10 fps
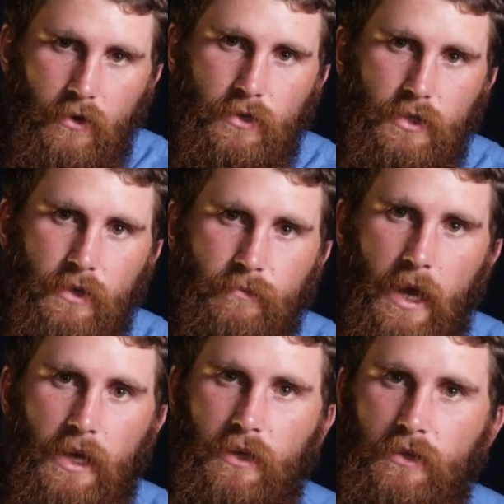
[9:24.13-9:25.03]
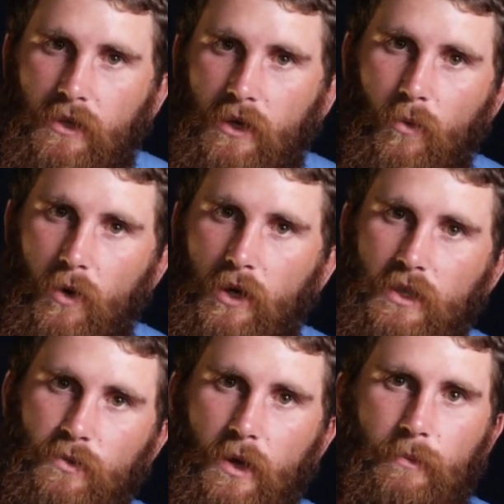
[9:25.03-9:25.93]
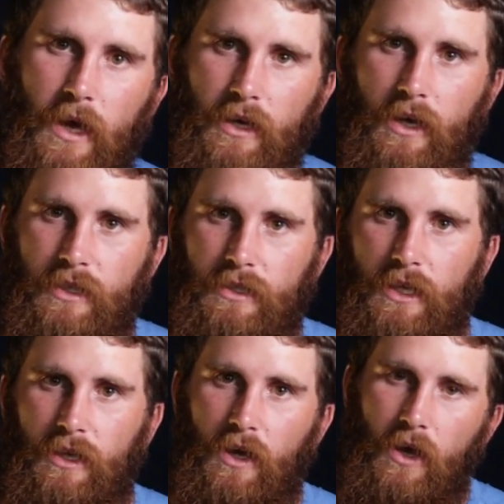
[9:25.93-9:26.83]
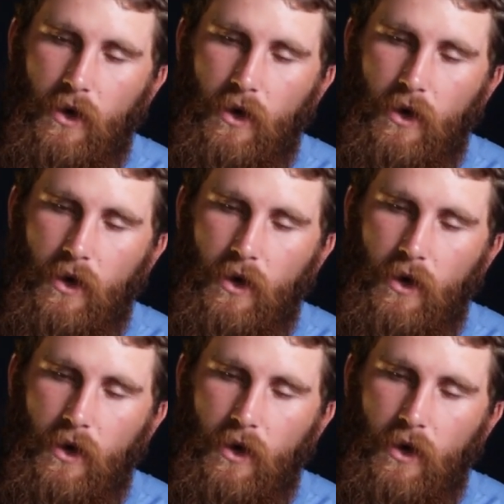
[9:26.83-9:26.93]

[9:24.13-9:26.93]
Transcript: retrieve back and it's going to work its way back nicely,